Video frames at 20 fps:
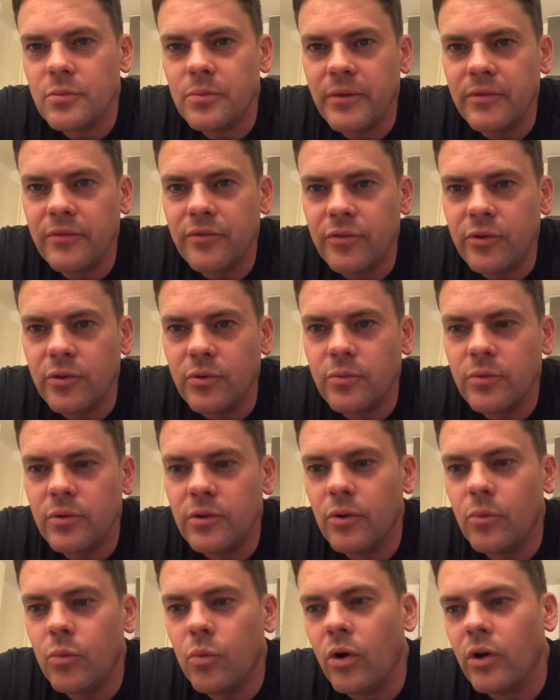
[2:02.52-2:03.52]
we've been through
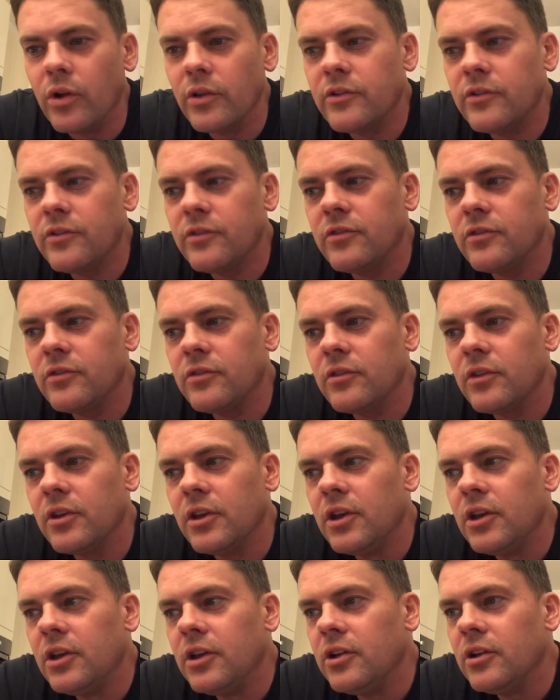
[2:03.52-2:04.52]
what's
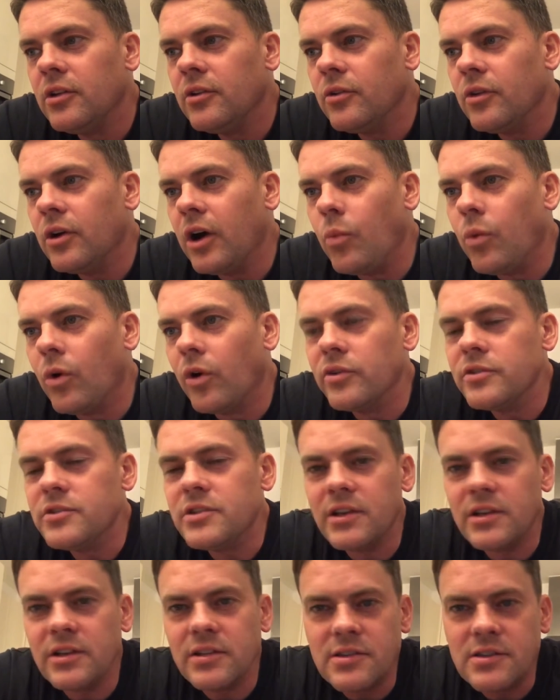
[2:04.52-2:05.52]
a
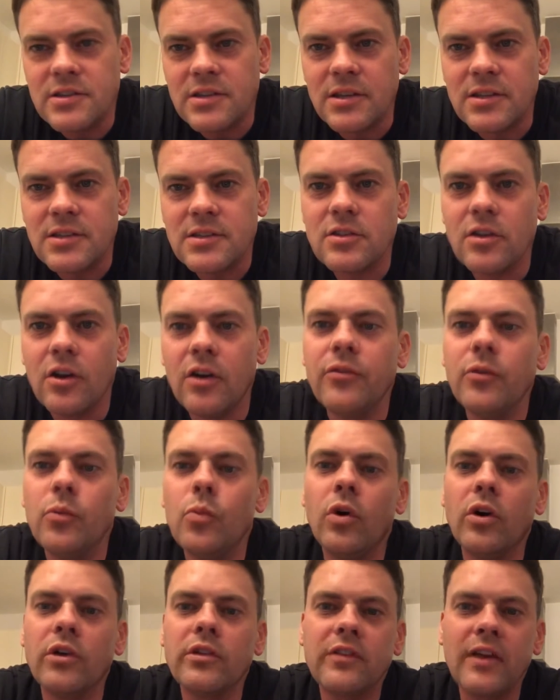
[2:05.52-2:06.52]
warranty consists of
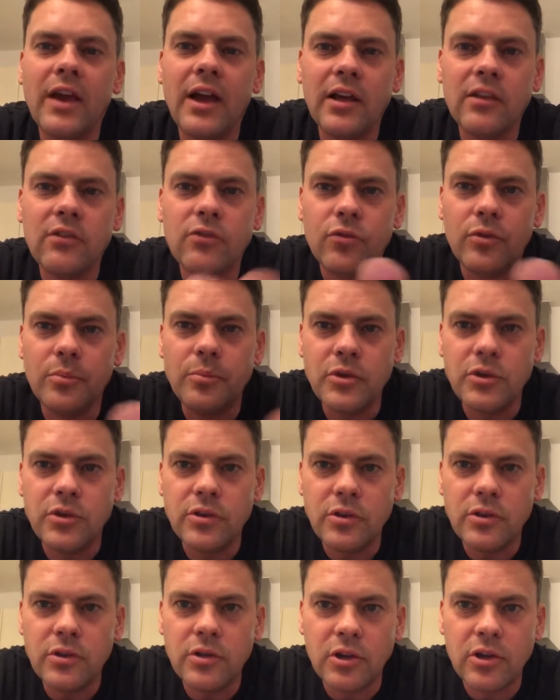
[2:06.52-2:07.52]
and what's asked from
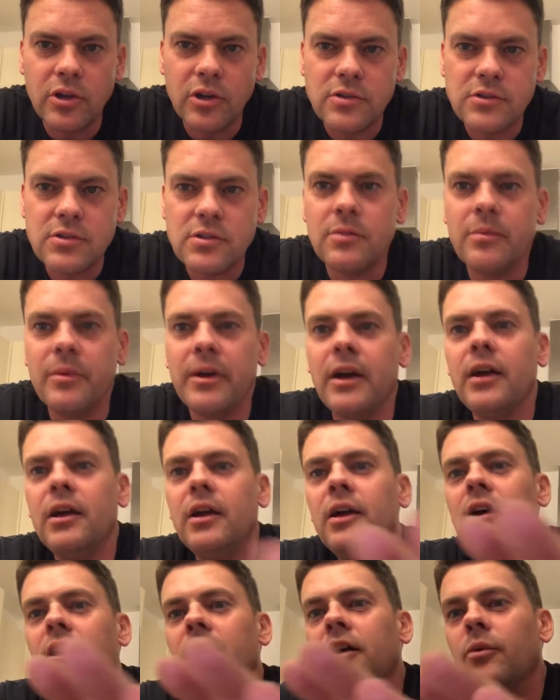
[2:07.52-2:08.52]
the customer
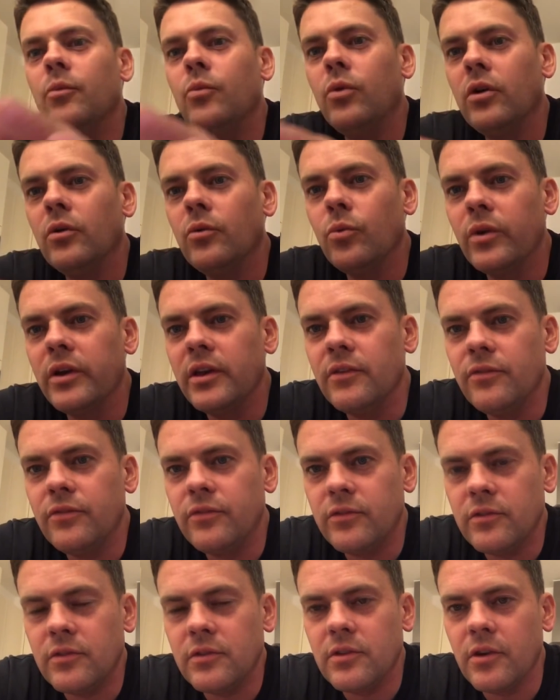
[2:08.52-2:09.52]
and what we've
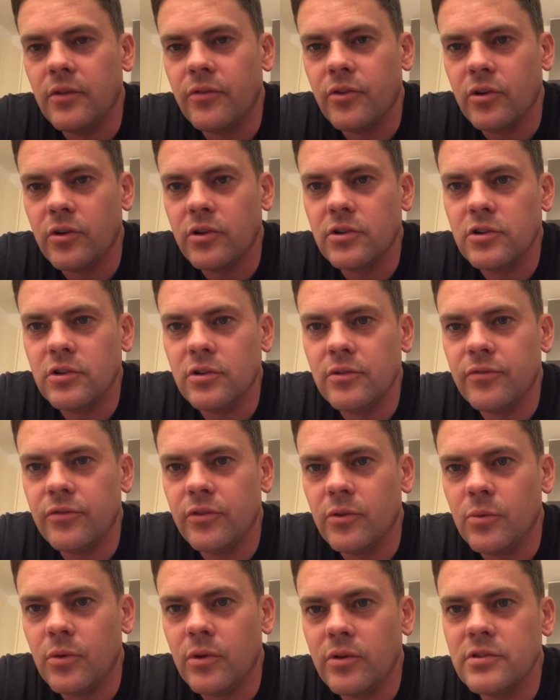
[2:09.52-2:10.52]
got to do
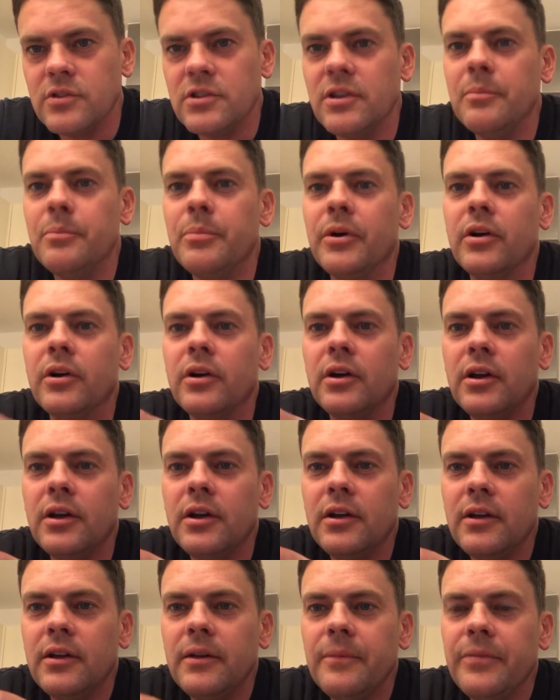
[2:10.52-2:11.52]
for the warranty, but
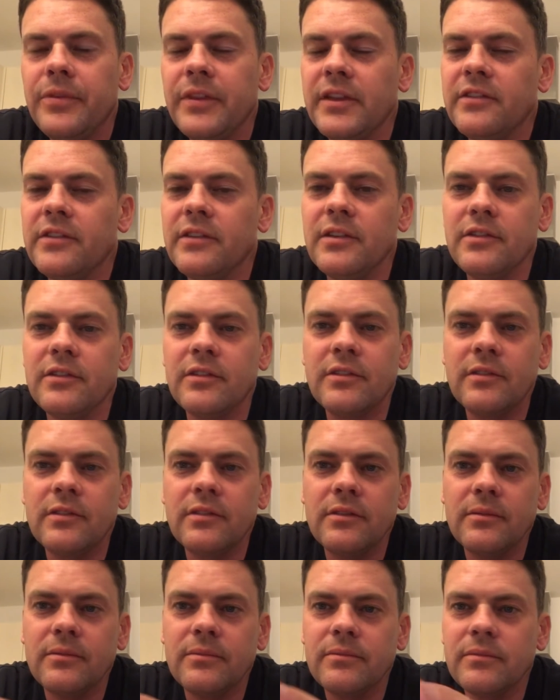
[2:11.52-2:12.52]
this
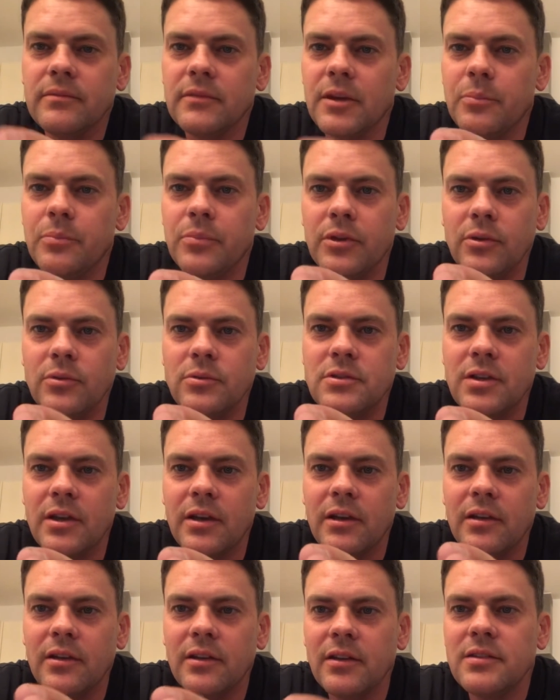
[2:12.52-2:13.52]
is a
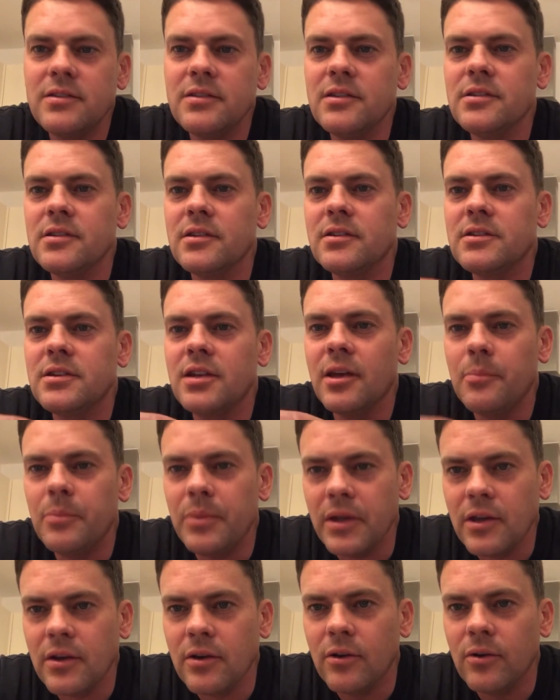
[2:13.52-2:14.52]
beauty. This is a
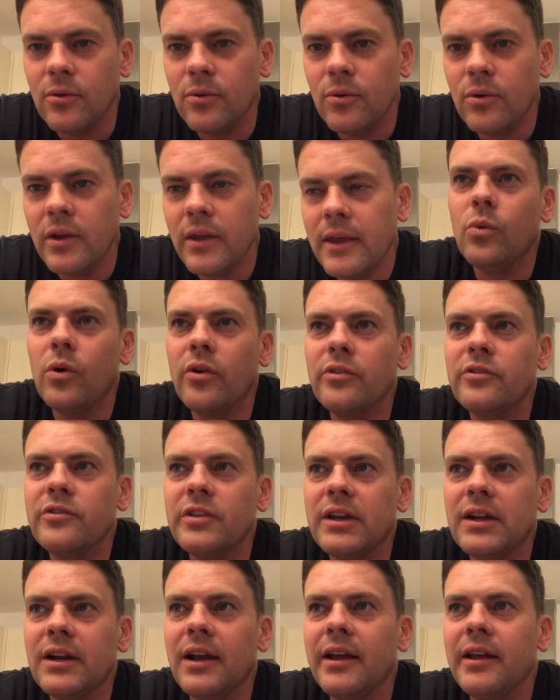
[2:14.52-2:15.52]
typical
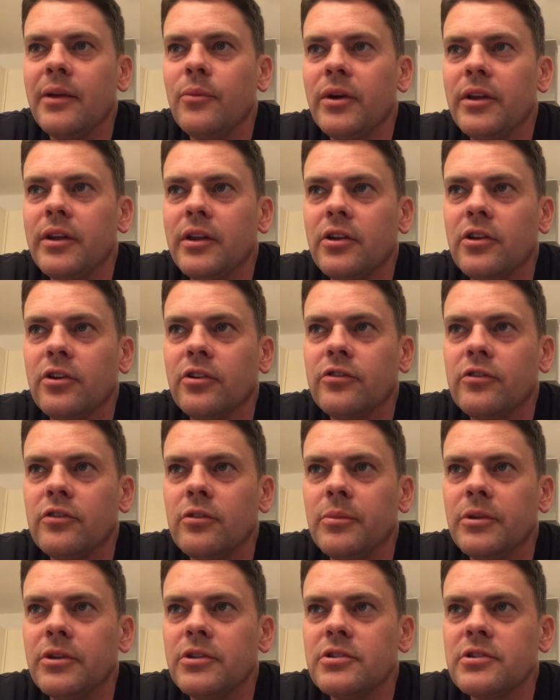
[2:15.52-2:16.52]
warranty claim where the
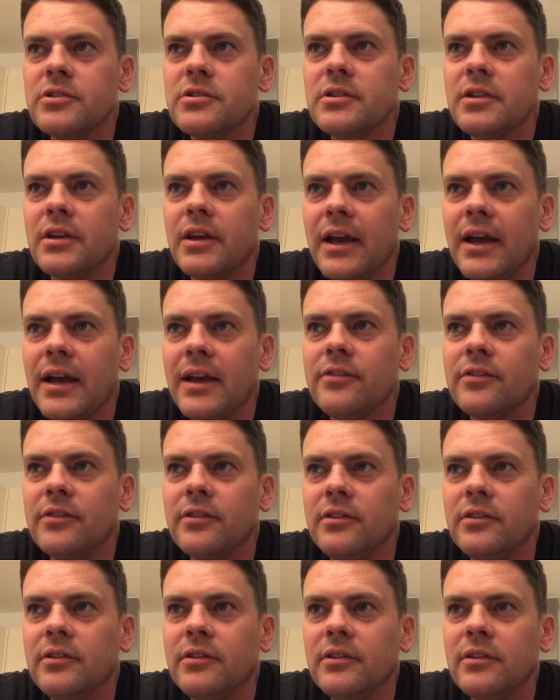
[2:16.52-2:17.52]
customer just
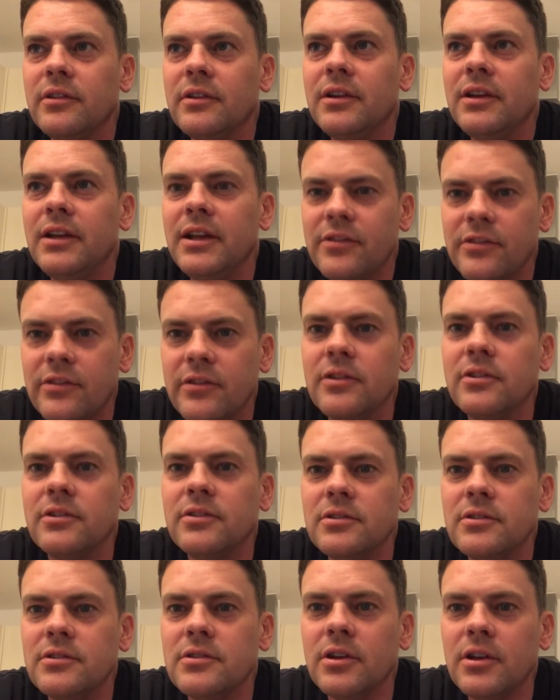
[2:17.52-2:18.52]
hasn't
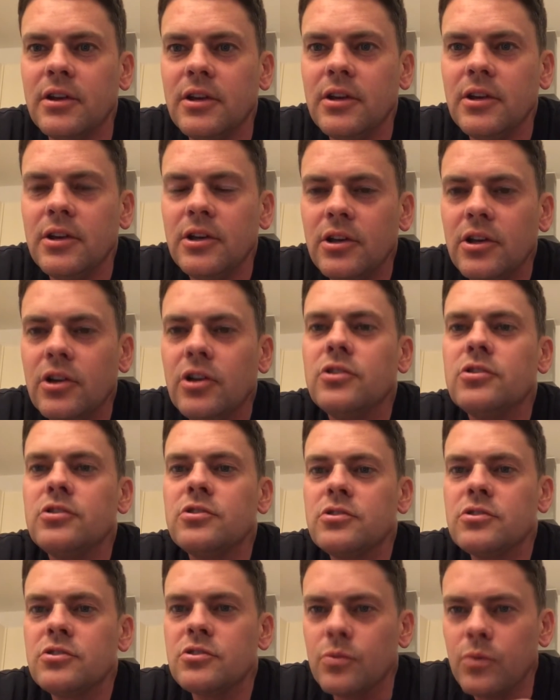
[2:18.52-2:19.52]
listened
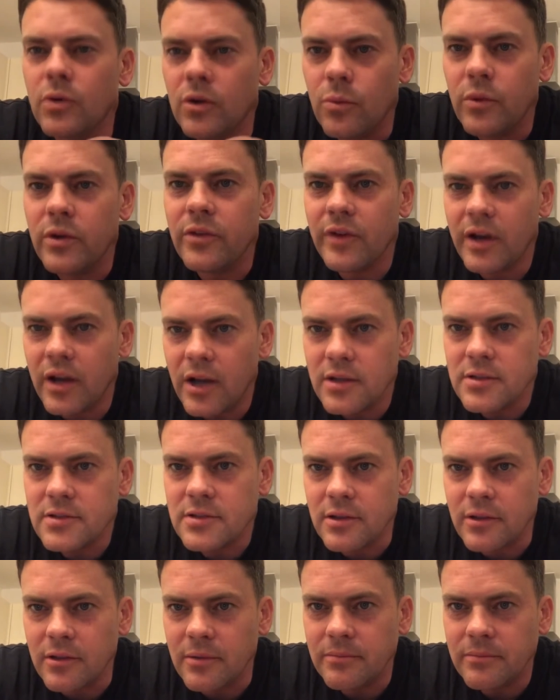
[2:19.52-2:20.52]
to what we've
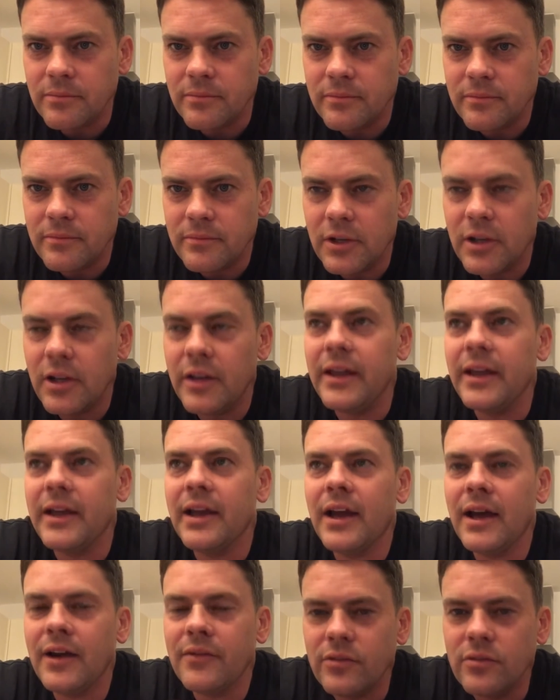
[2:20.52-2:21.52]
asked them and they
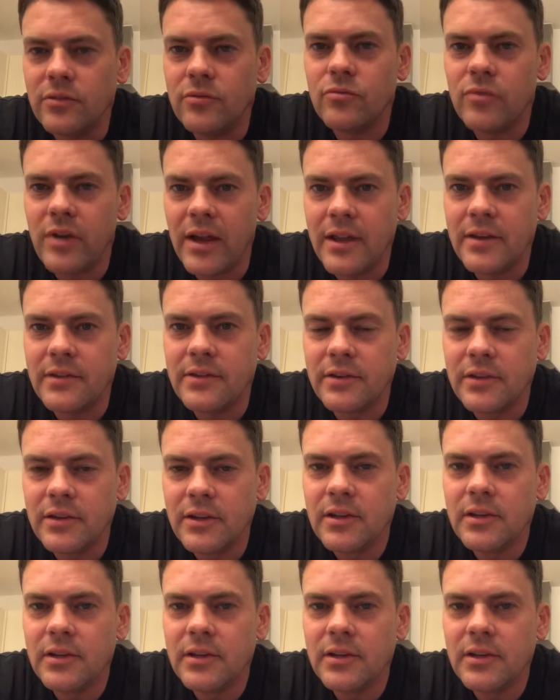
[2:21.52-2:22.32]
haven't read